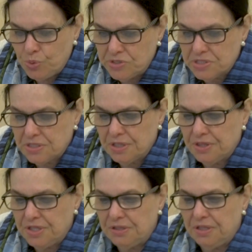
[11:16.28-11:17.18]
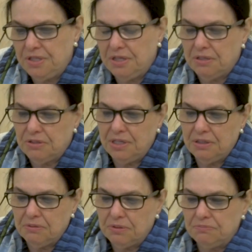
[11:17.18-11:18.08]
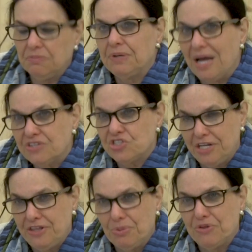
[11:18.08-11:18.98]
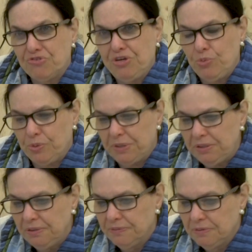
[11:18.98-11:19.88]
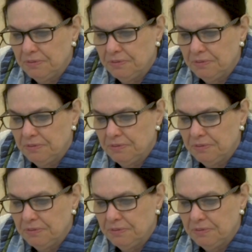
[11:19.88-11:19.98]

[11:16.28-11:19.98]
was that actually there were 3 women.